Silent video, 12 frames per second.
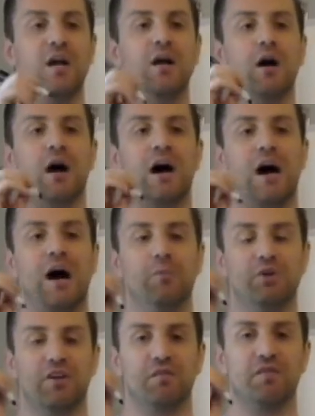
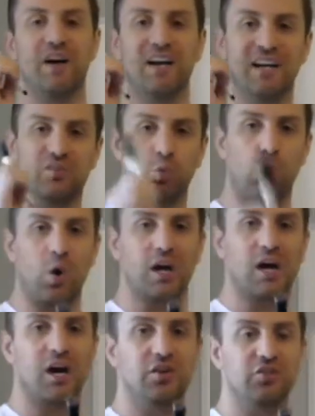You can finance
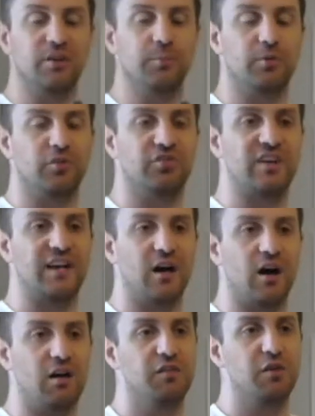100%
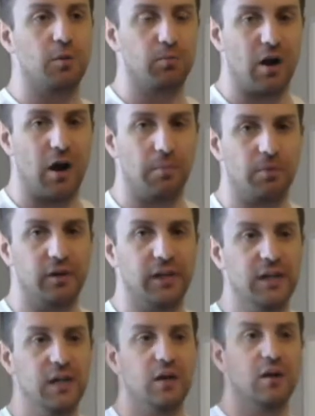of your
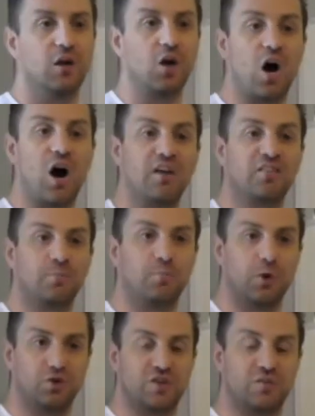property cost,
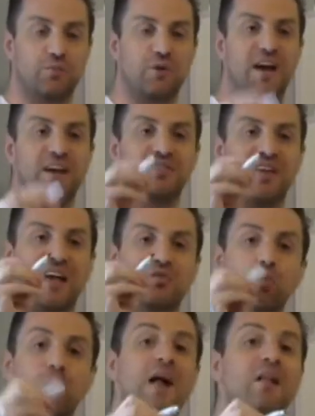purchase price,
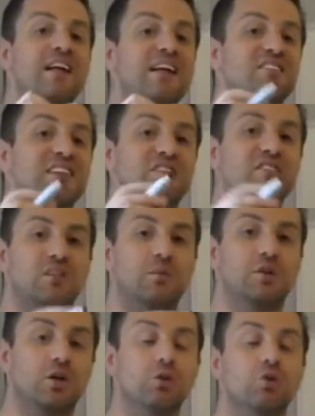as well as even some
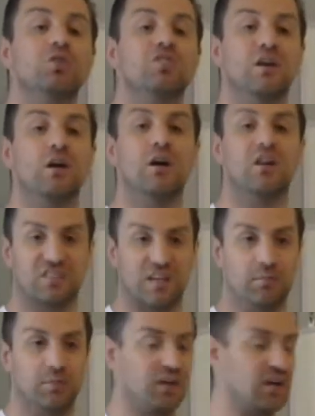of your closing costs
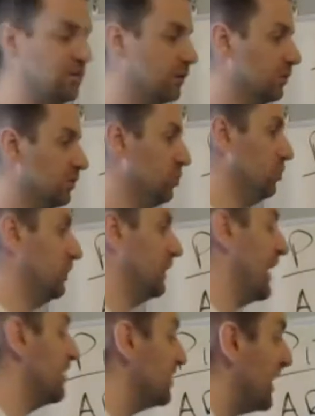can be covered too,
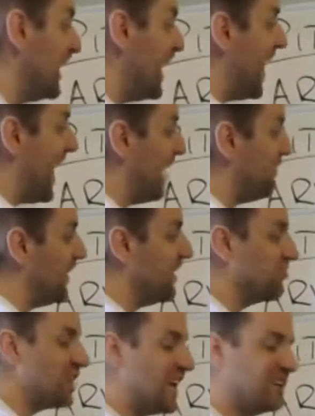guys.
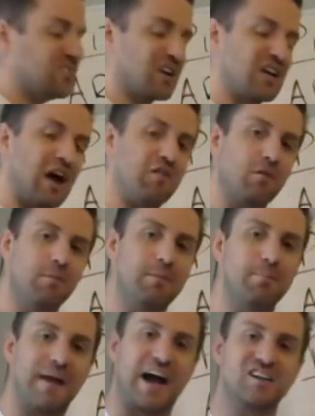FHA is a
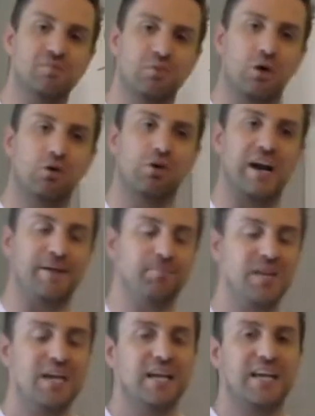government-backed
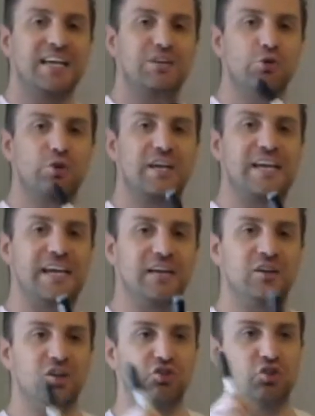program. You
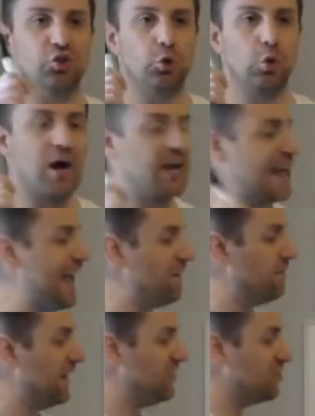can do an
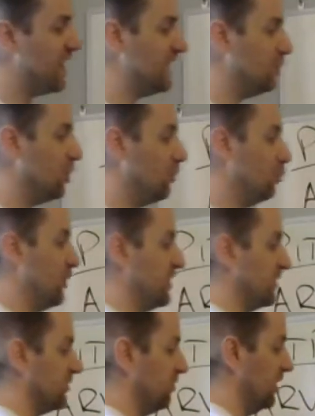FHA loan with
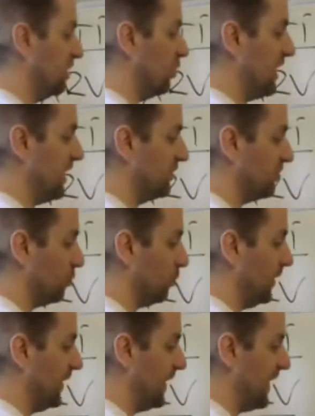as little as
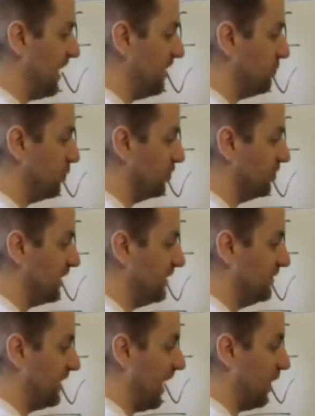
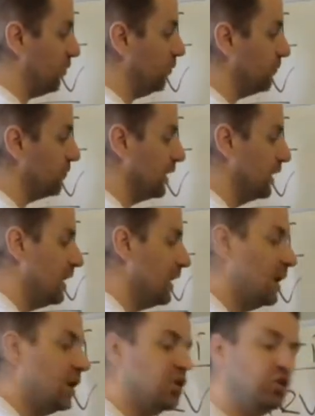3.5% down.
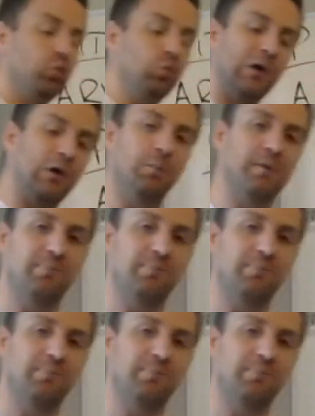You will be